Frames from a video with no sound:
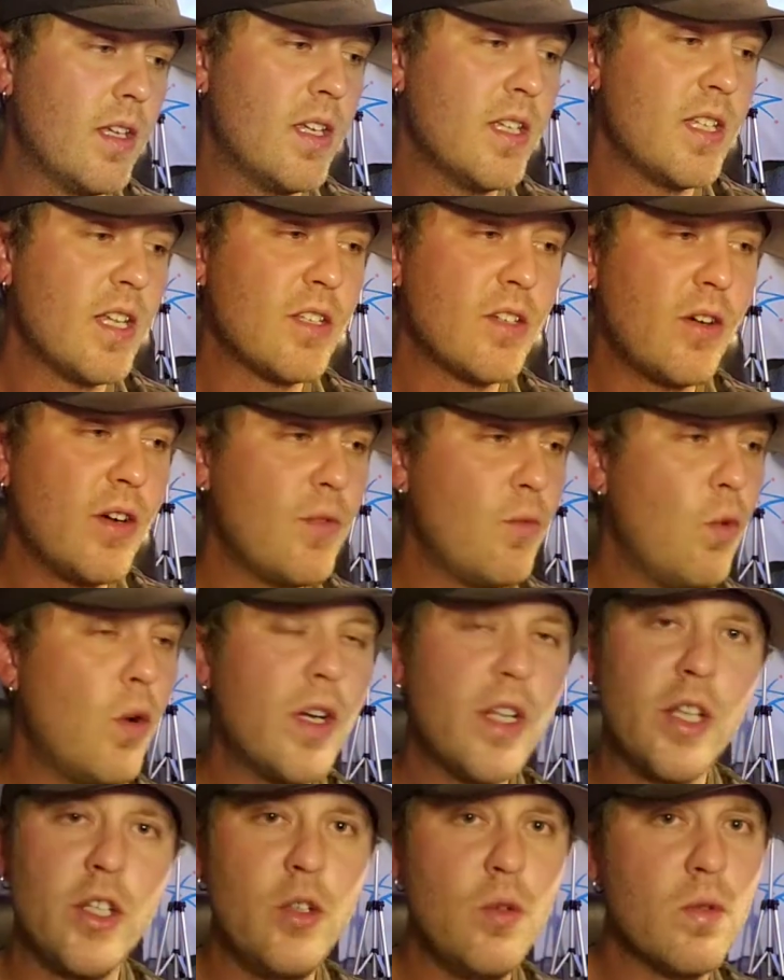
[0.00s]
I was already
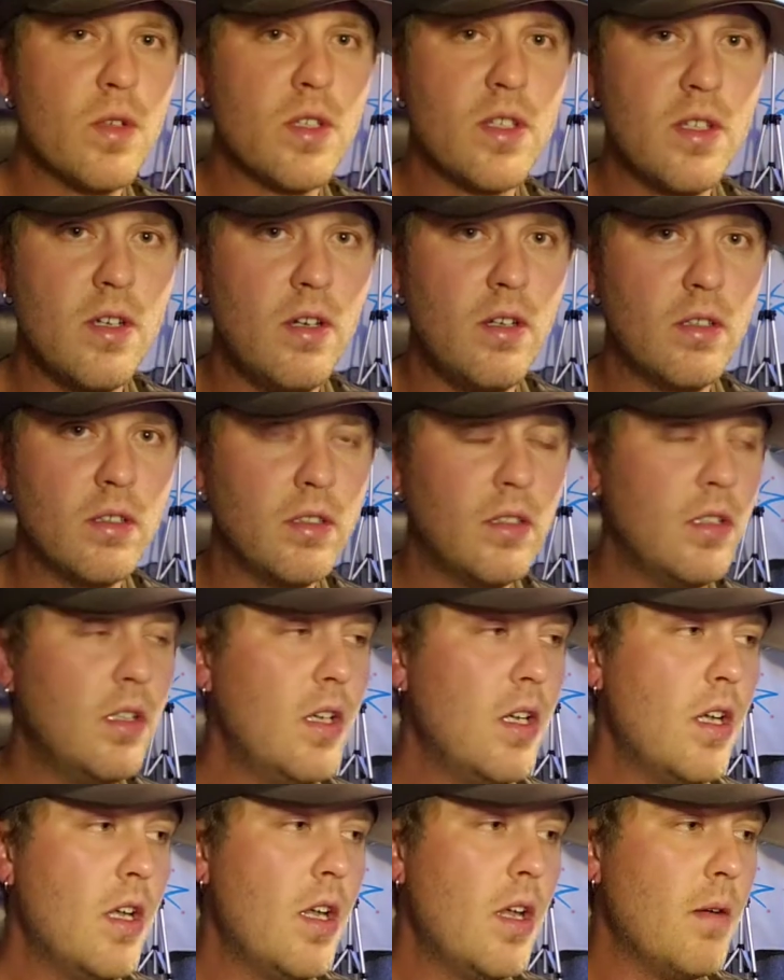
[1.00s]
wanting to do a song,
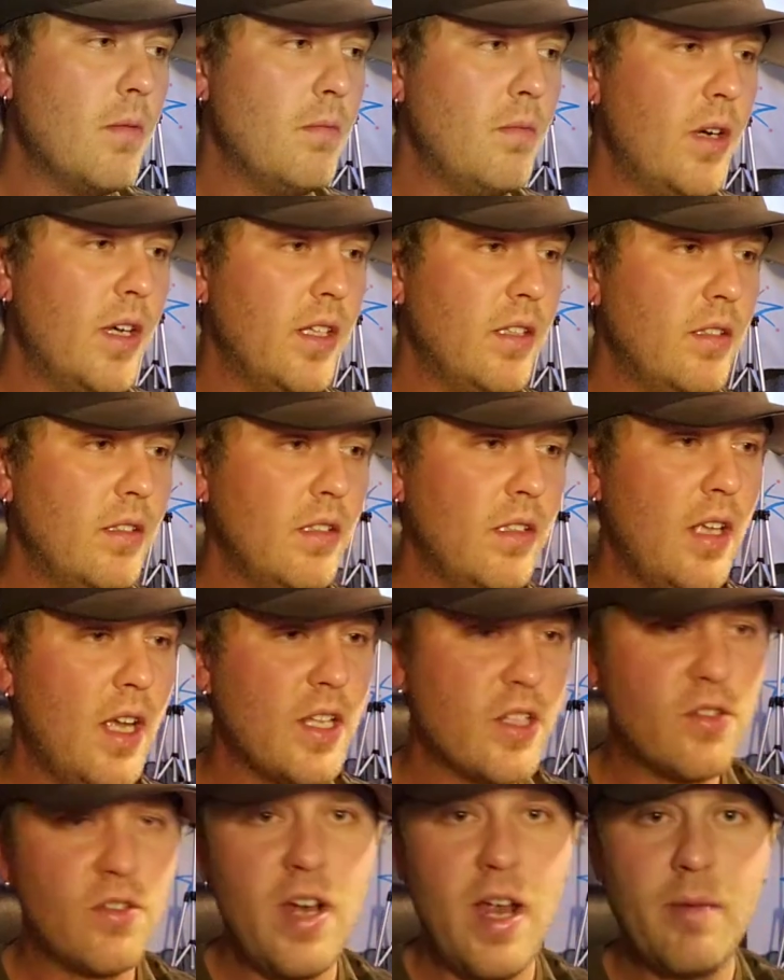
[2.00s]
but I
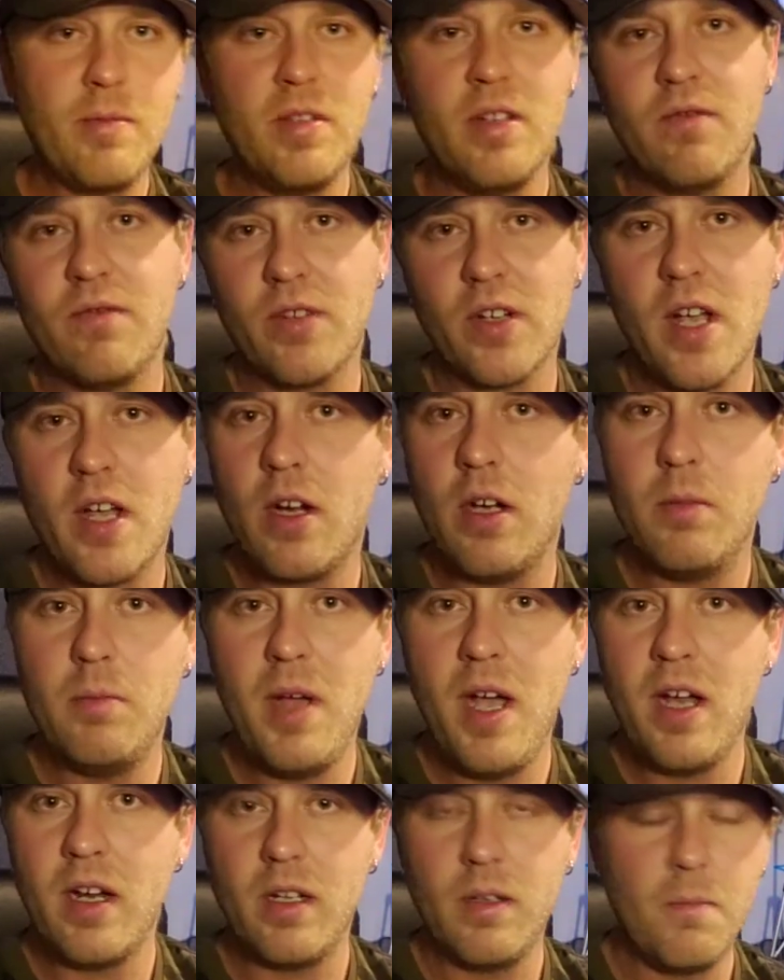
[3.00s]
scrapped it, forgot all
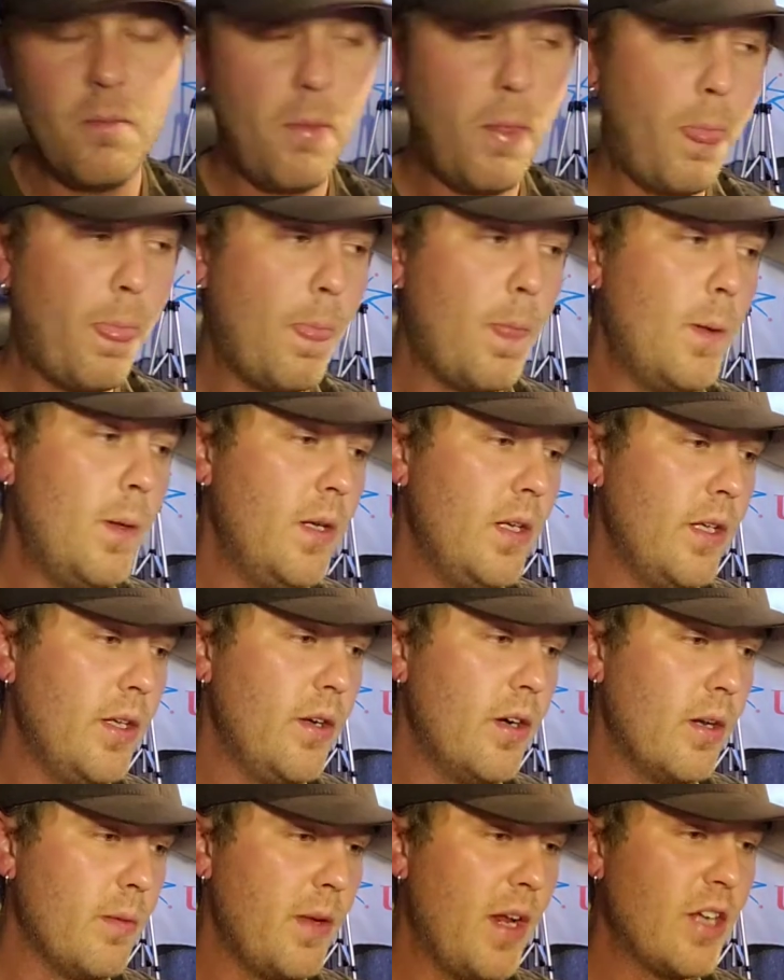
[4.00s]
about it.
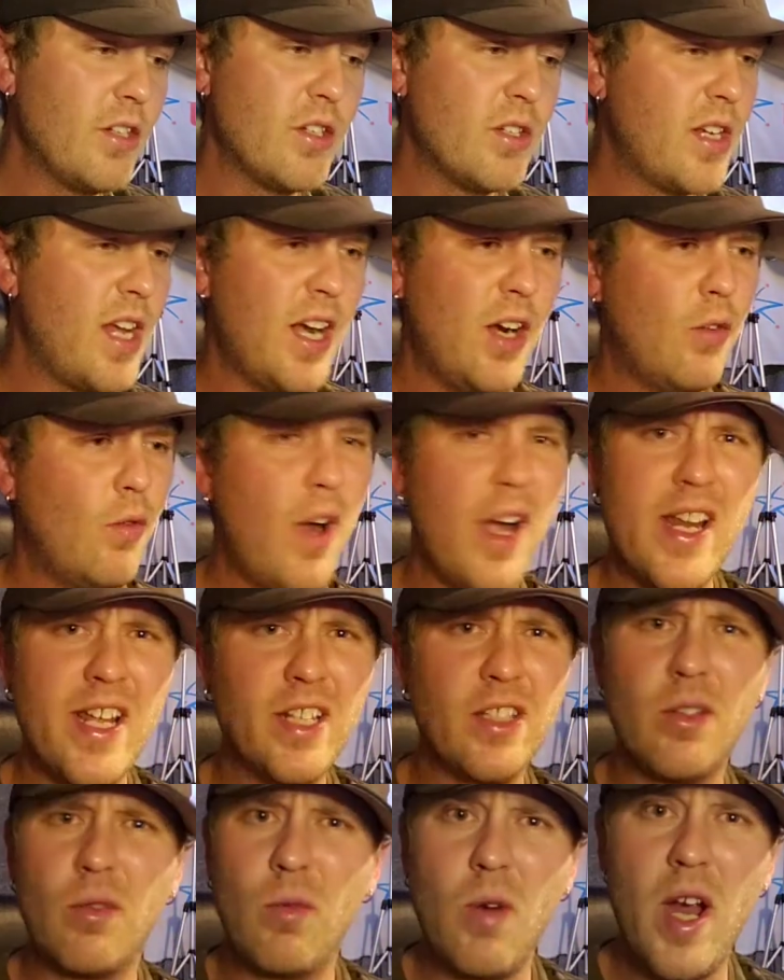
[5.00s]
You know what I mean? I was just kind of writing
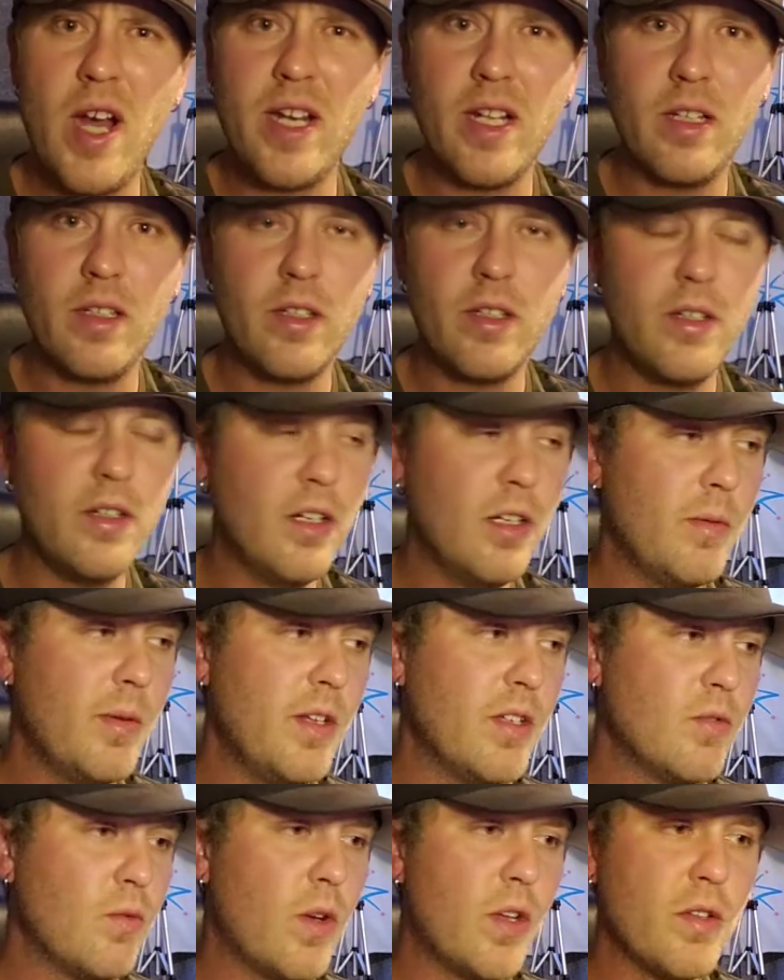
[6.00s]
it to write it. You know what I mean?
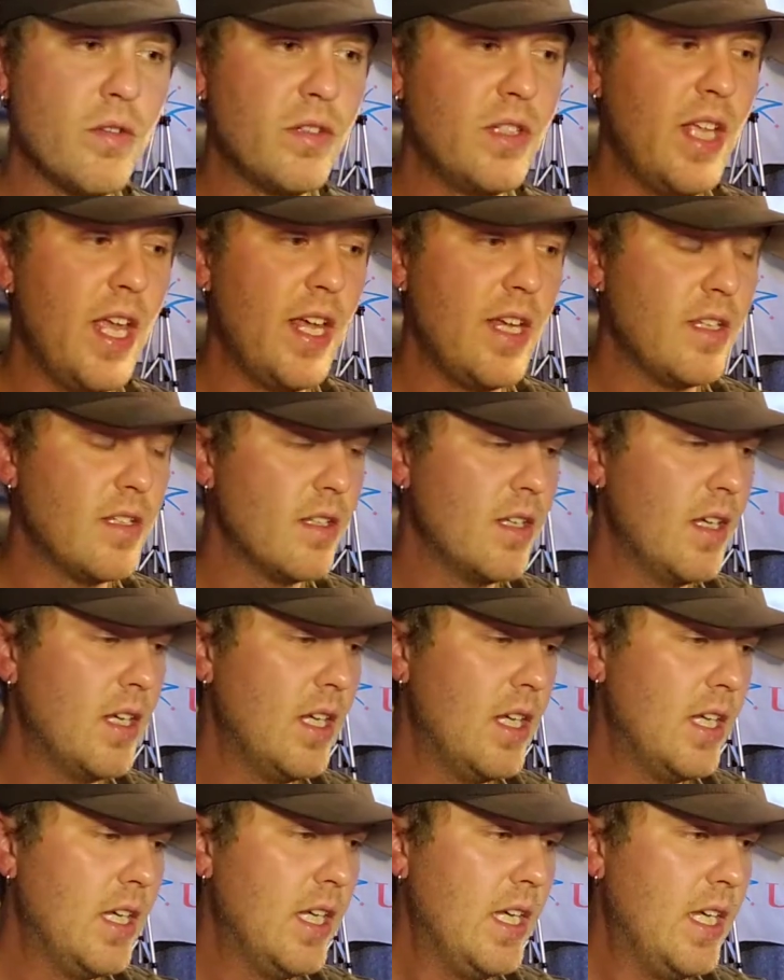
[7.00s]
It's one of those days,
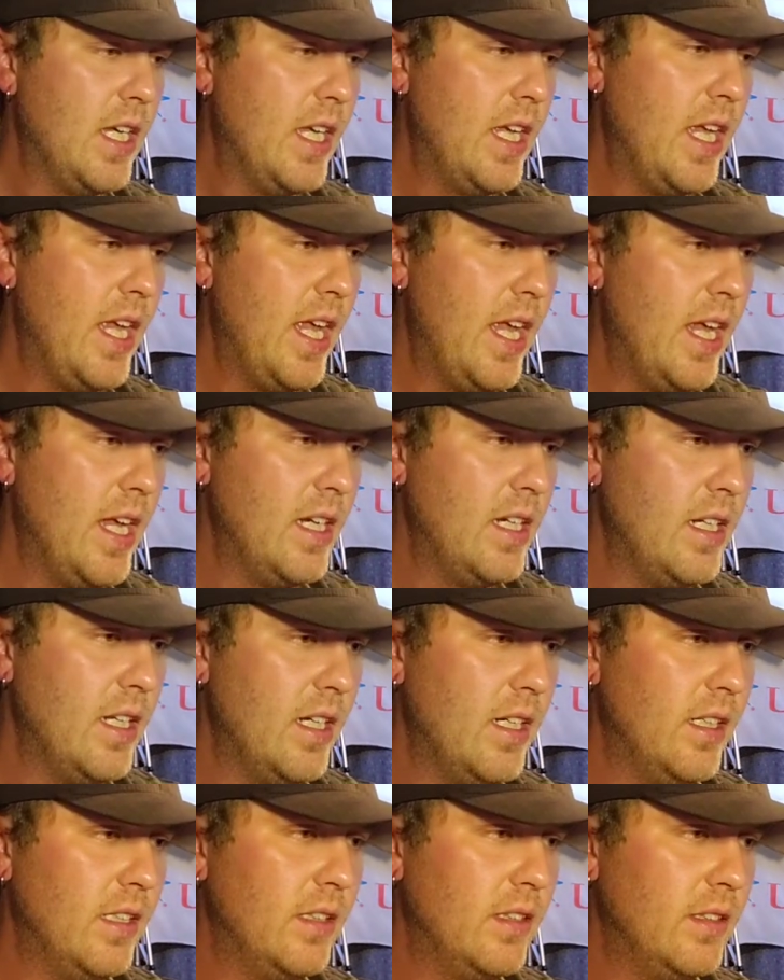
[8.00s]
and
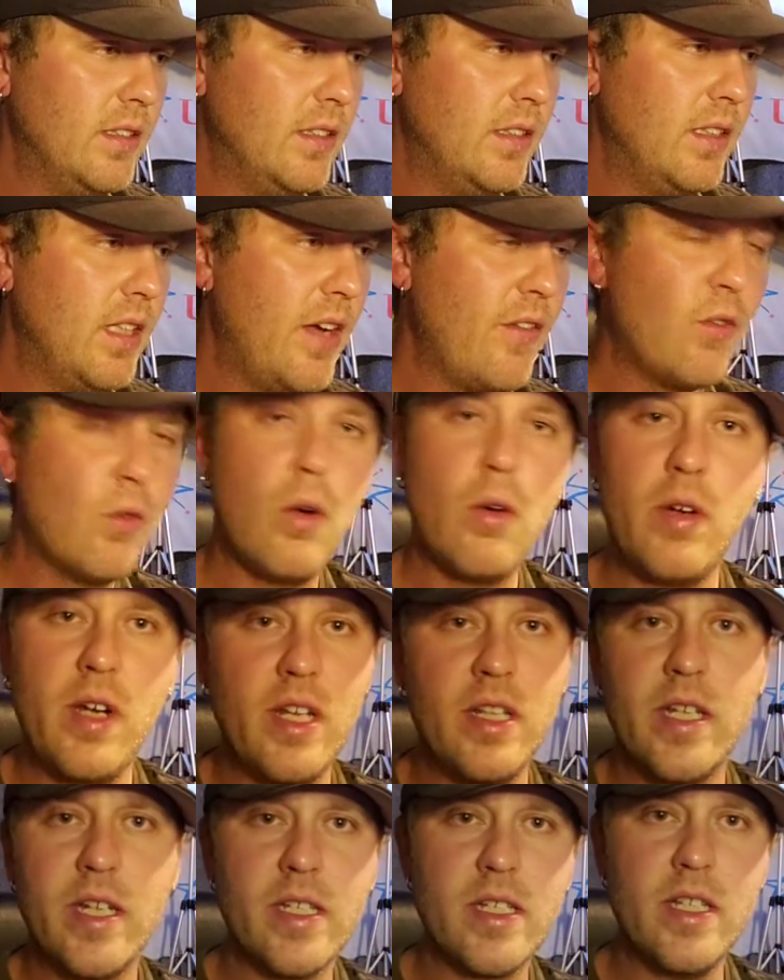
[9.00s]
uh, I haven't wrote
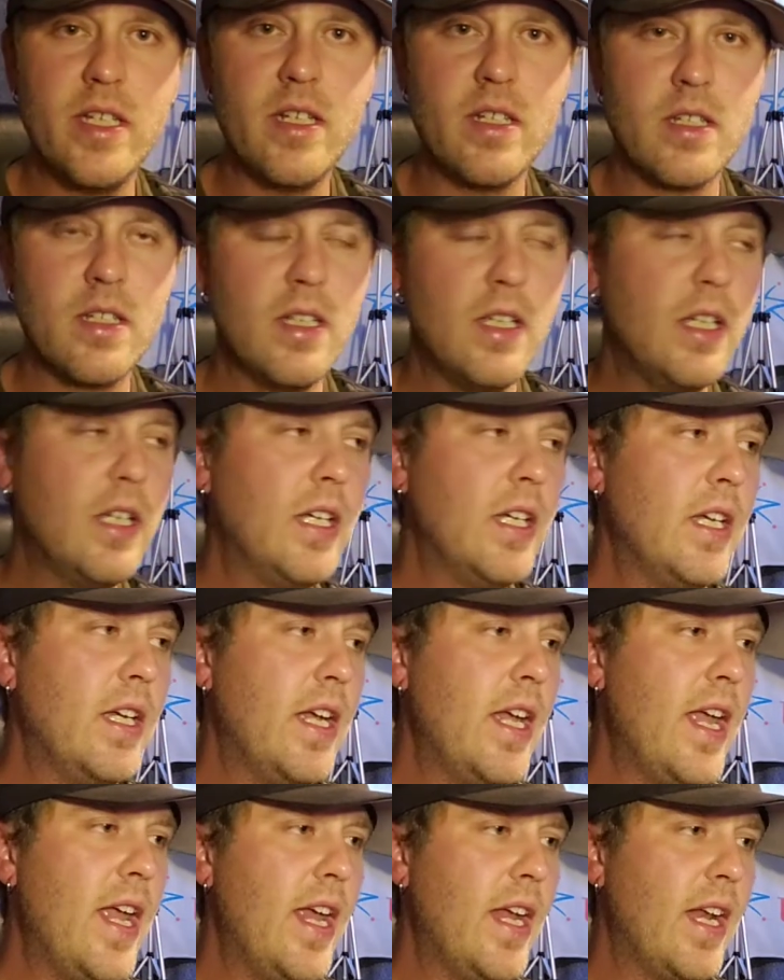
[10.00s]
anything since,
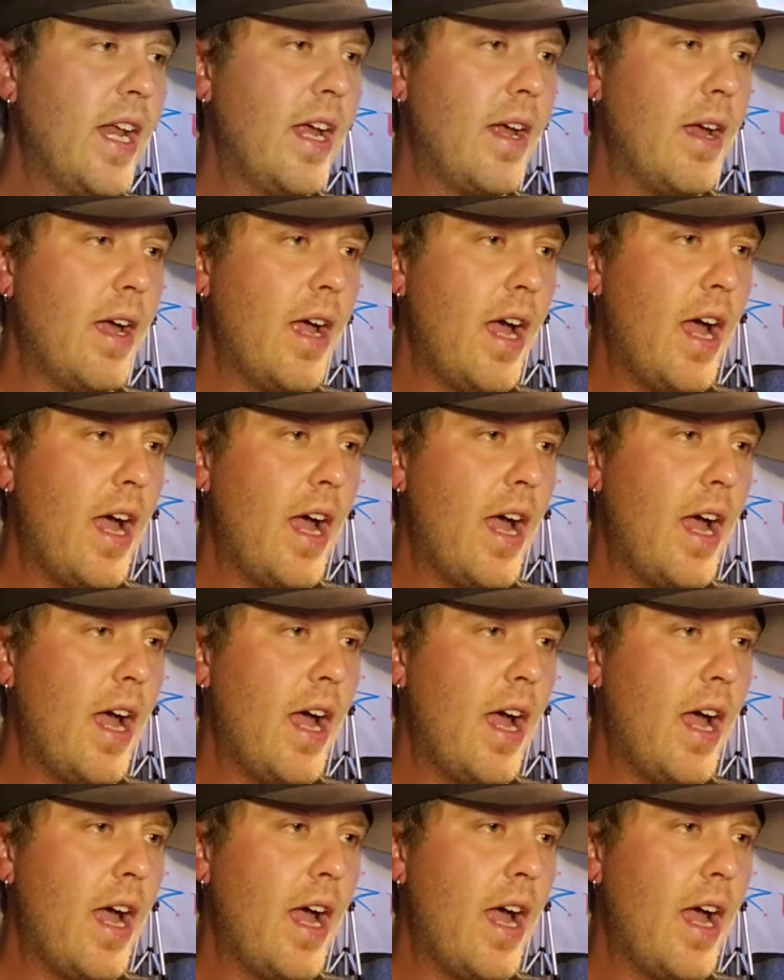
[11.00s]
and I,